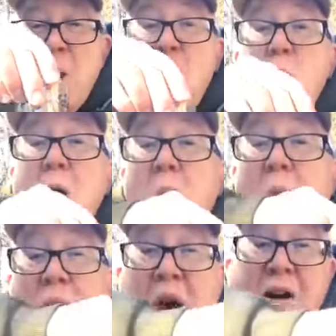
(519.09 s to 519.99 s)
We'll
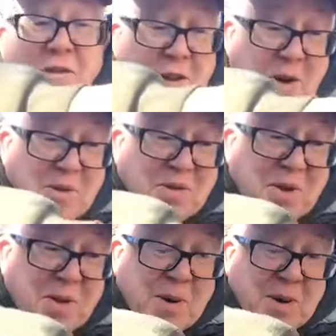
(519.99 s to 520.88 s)
hold off on those
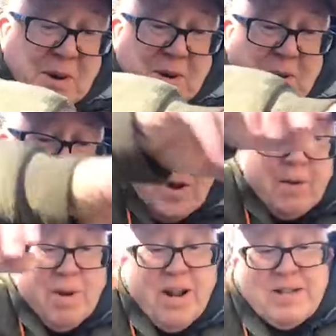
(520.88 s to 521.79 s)
two.
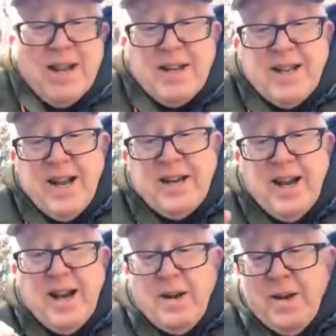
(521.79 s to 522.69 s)
But let's say I take
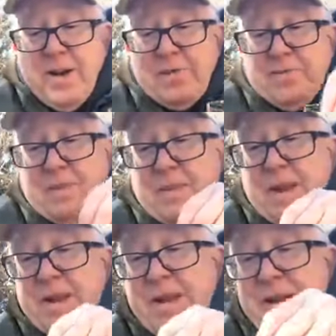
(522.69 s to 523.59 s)

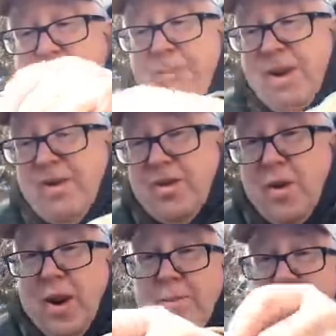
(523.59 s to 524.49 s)
lemon and soda.